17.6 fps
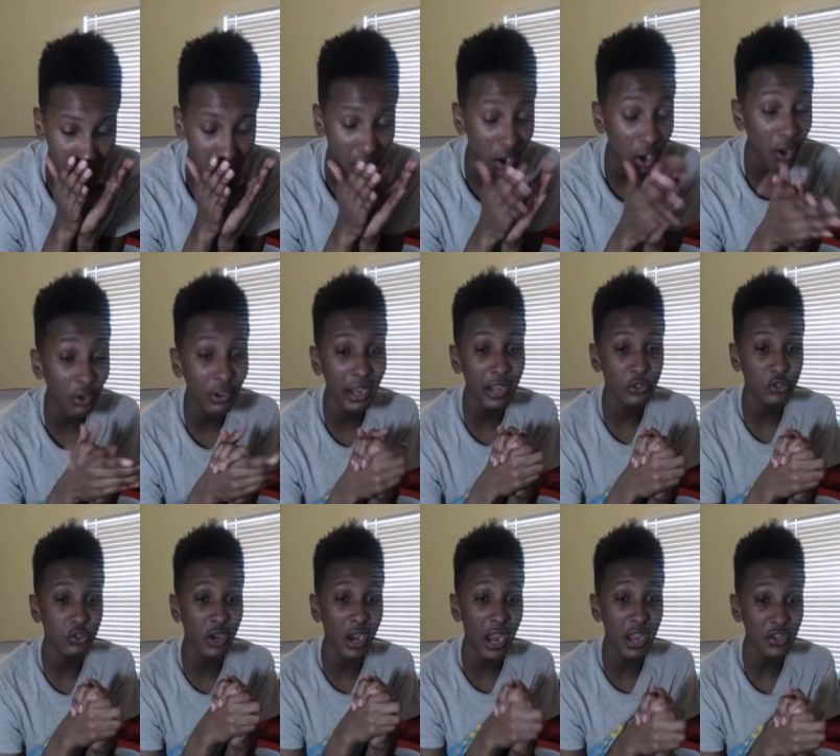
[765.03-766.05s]
All that
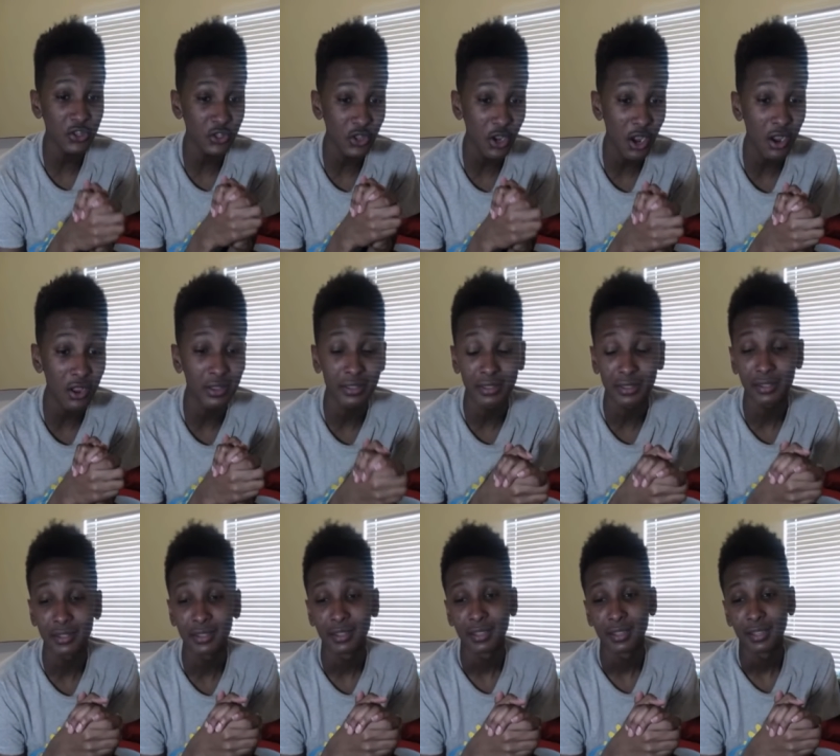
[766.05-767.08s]
trash talk.
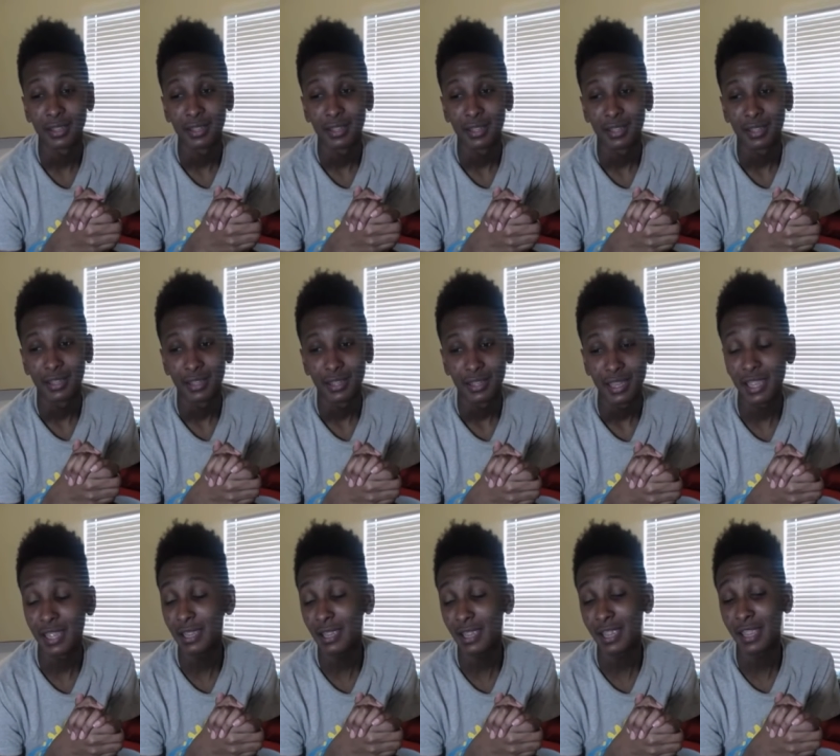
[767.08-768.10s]

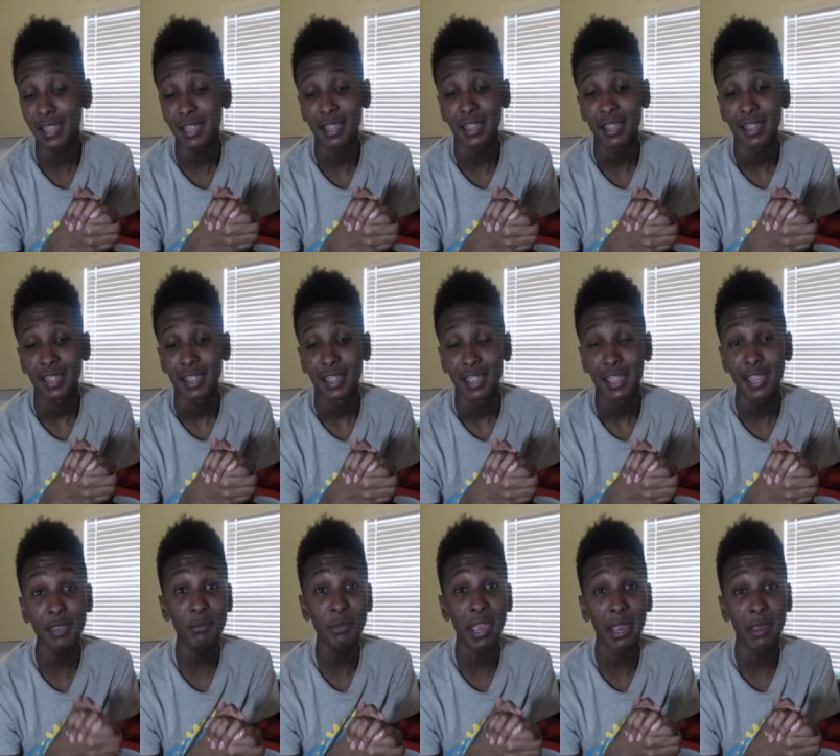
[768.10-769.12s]
He, he
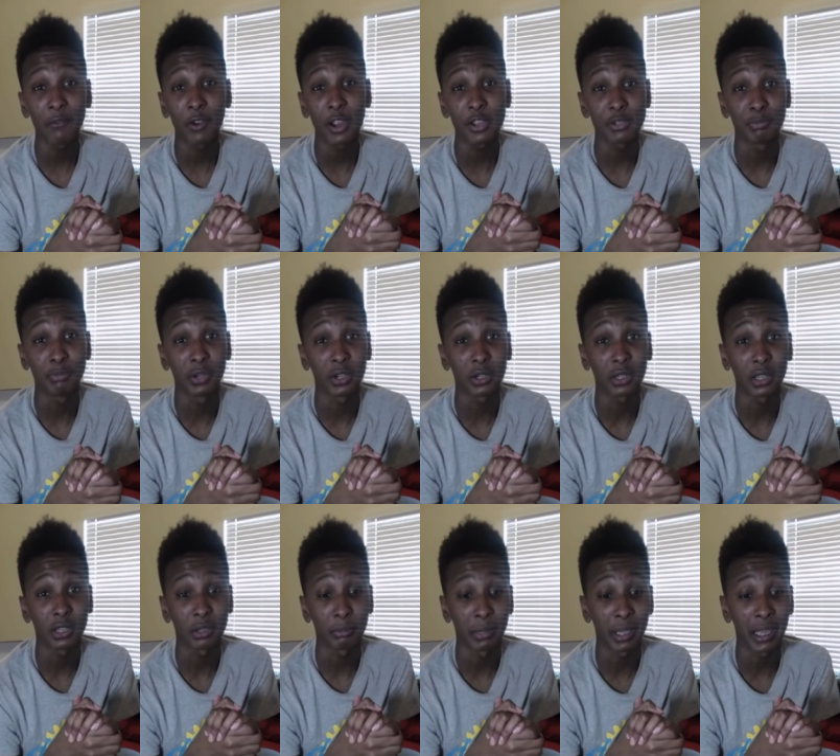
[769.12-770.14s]
he made Westbrook
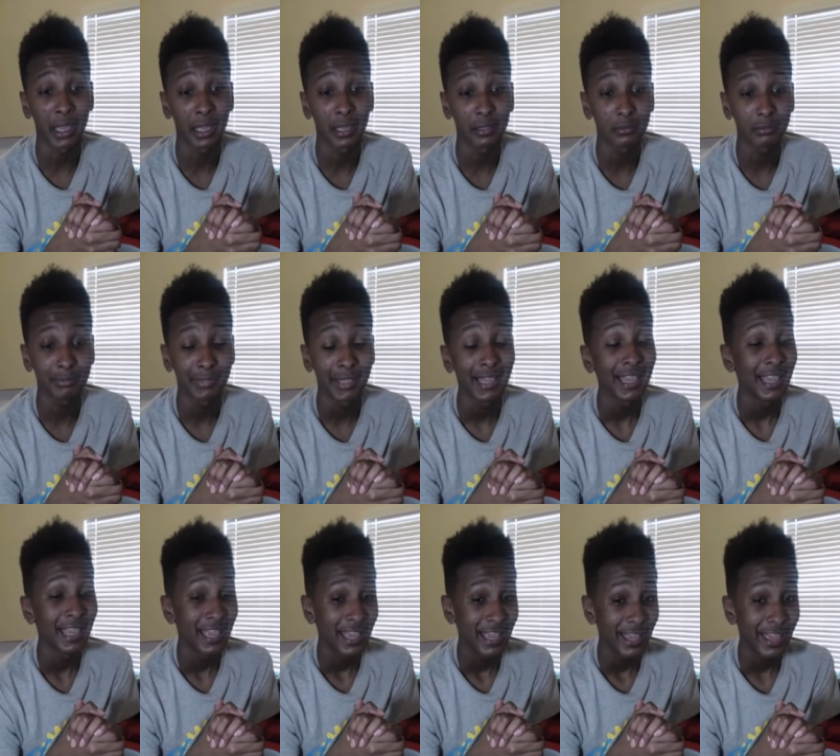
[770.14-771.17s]
look bad.
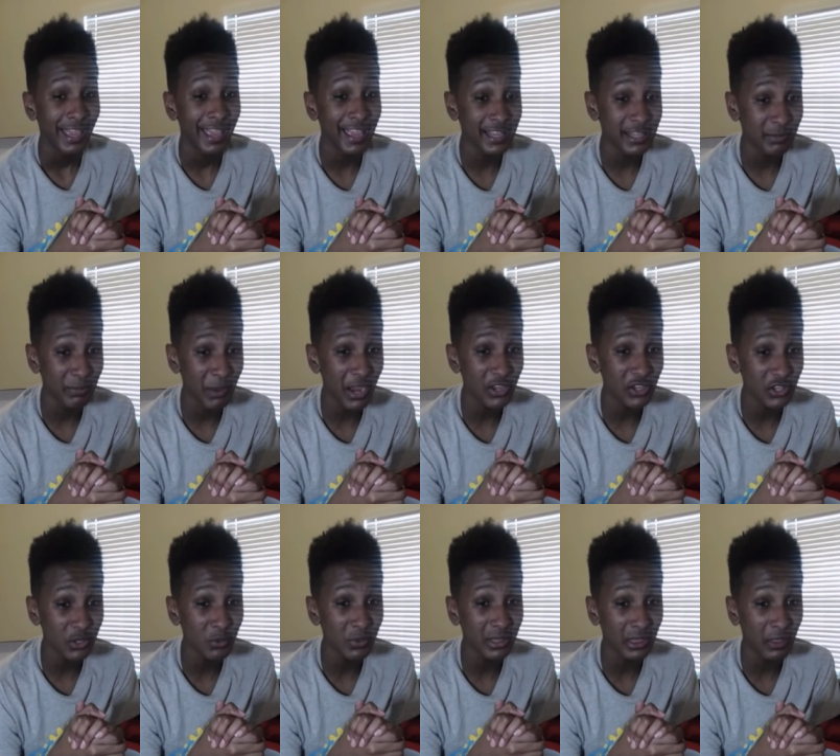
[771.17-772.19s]

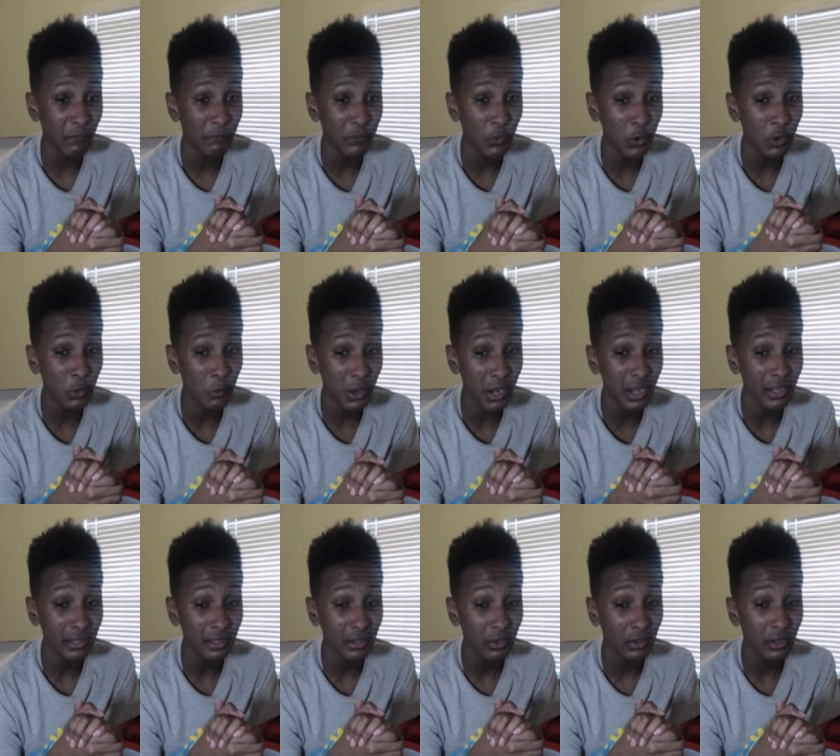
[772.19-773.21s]
Especially with the 4-1.
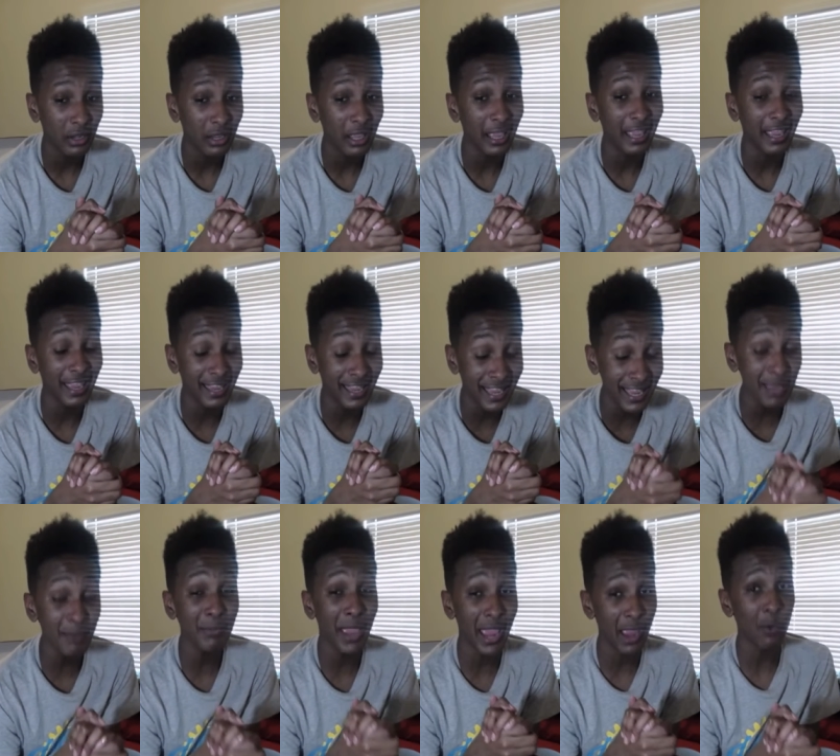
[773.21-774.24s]
He
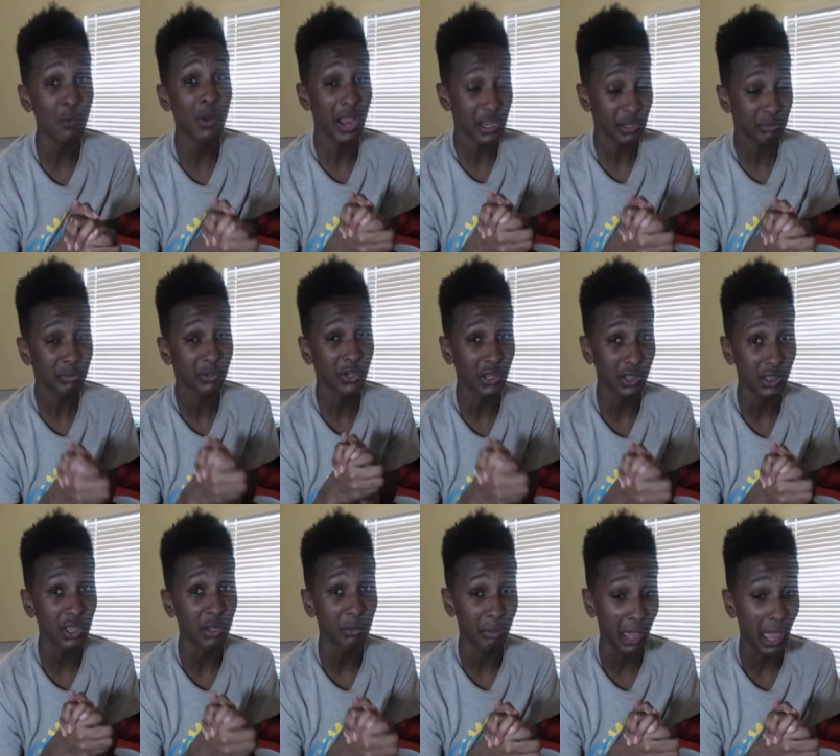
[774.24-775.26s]
made Westbrook
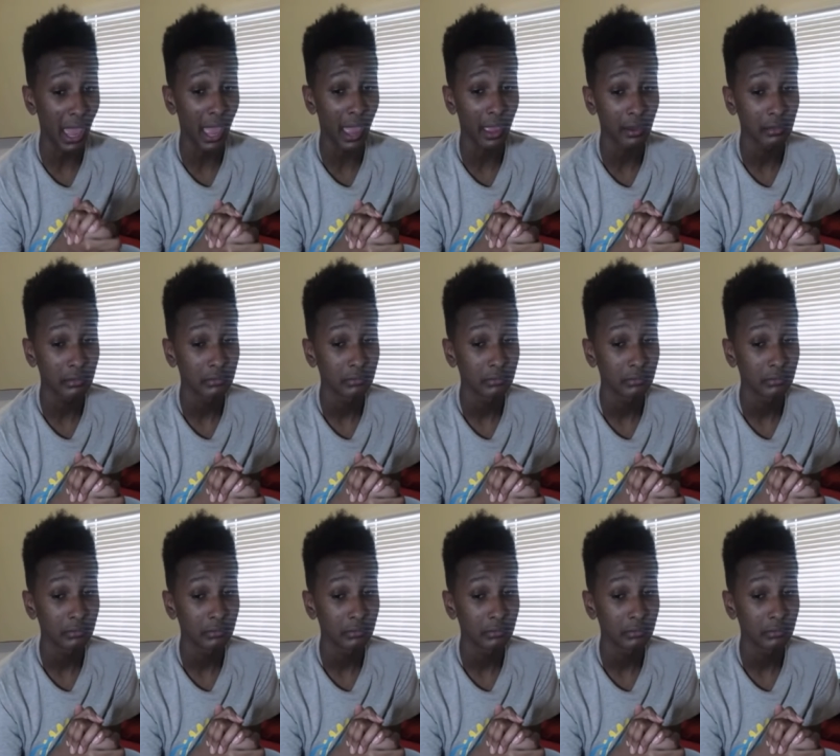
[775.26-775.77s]
look bad.